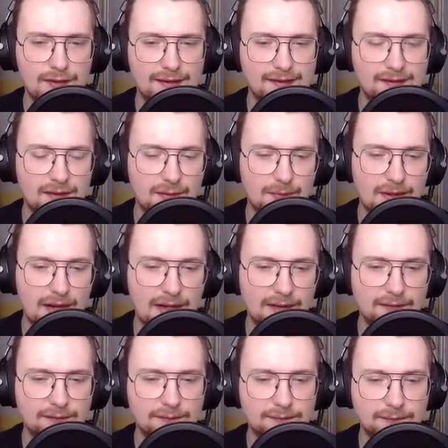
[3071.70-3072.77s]
asleep yet?
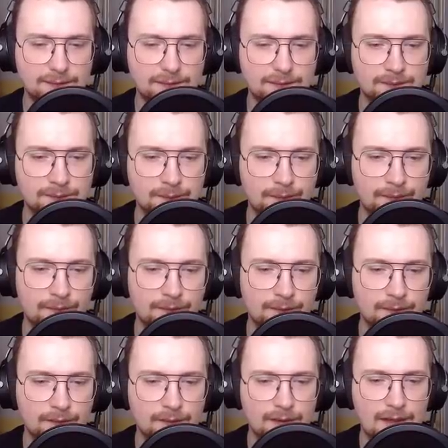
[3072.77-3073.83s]

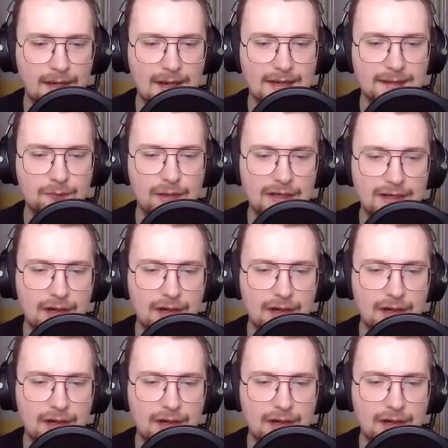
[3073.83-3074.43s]
Hey, wake